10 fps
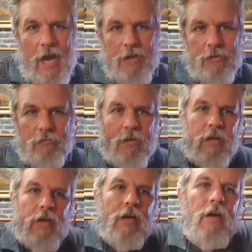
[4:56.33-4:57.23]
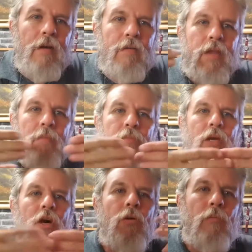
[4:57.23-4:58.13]
Adam, they
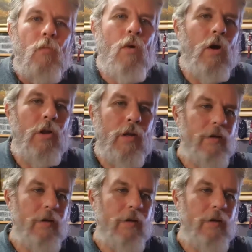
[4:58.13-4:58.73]
become one.